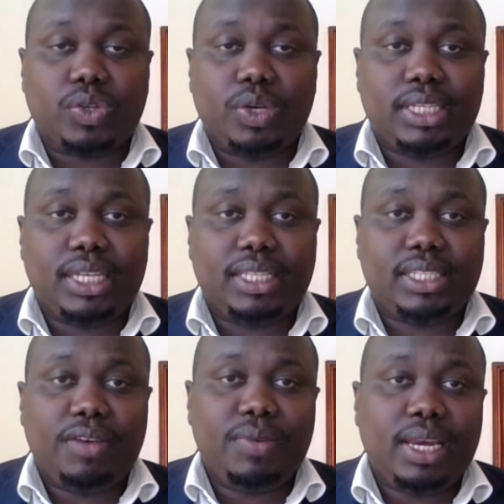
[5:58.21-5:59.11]
So it,
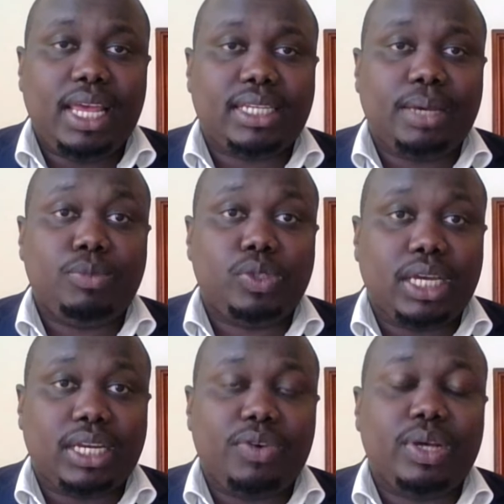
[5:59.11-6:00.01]
it's definitely a time to
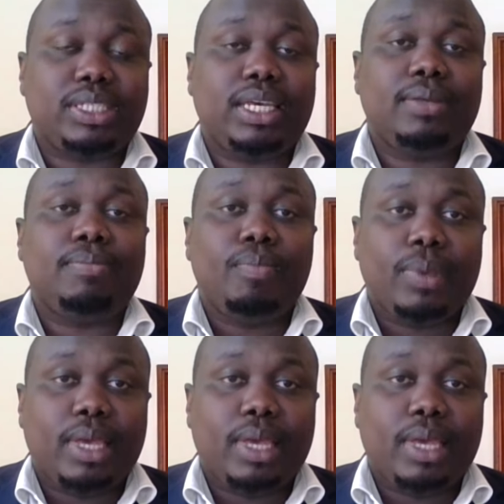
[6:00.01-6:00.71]
start addressing